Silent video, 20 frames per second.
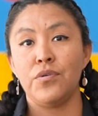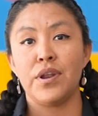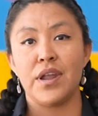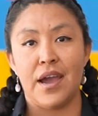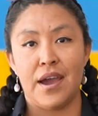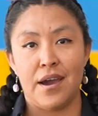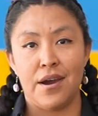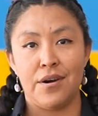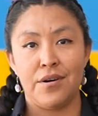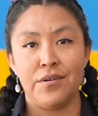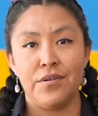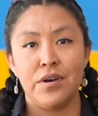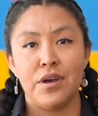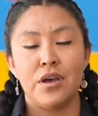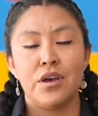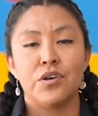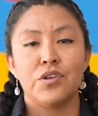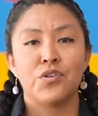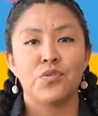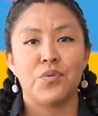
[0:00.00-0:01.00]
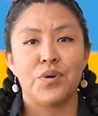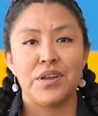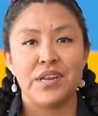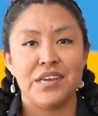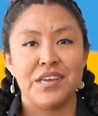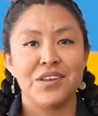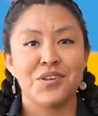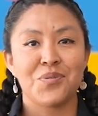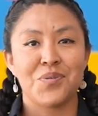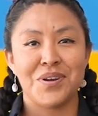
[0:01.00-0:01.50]
Now,
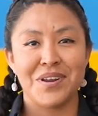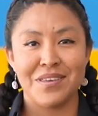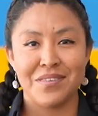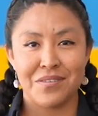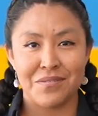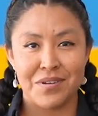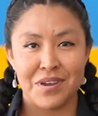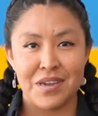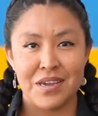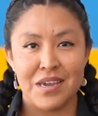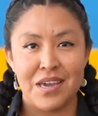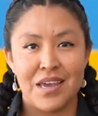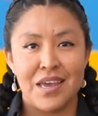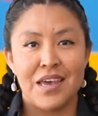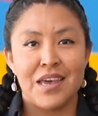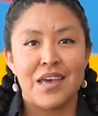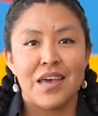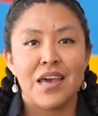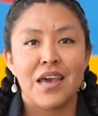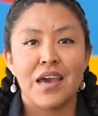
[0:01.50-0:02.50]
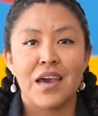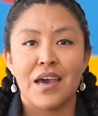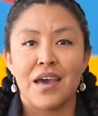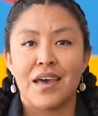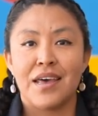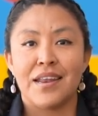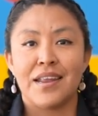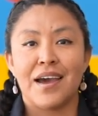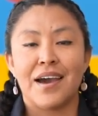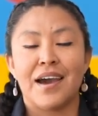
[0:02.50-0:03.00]
2023.
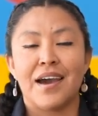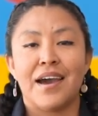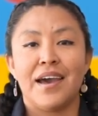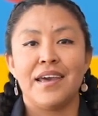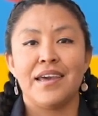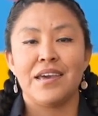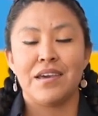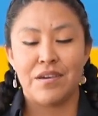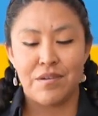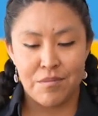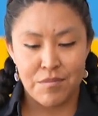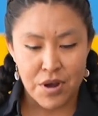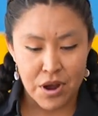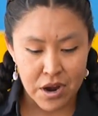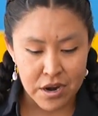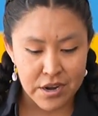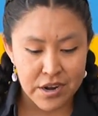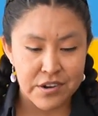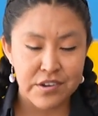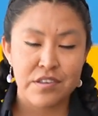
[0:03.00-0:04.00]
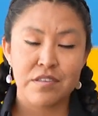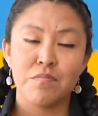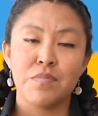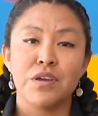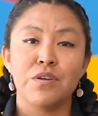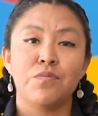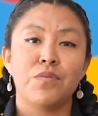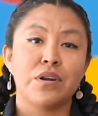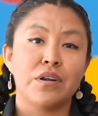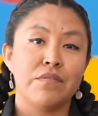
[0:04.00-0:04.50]
And I am honored to
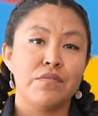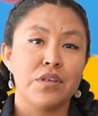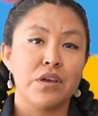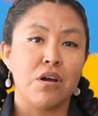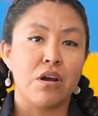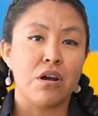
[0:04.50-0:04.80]
be one of the